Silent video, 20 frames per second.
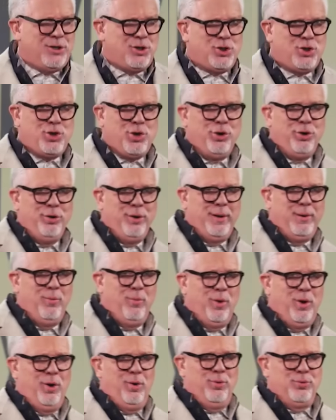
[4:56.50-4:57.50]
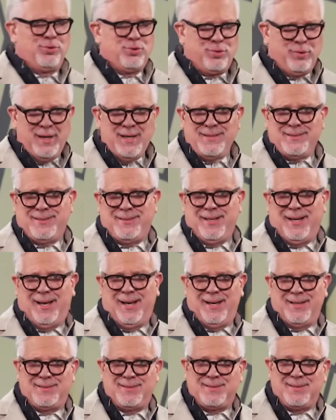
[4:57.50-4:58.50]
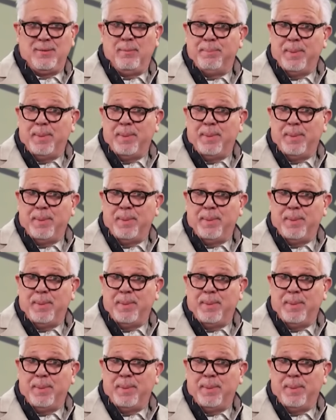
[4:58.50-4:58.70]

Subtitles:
sure it won't. Trust us.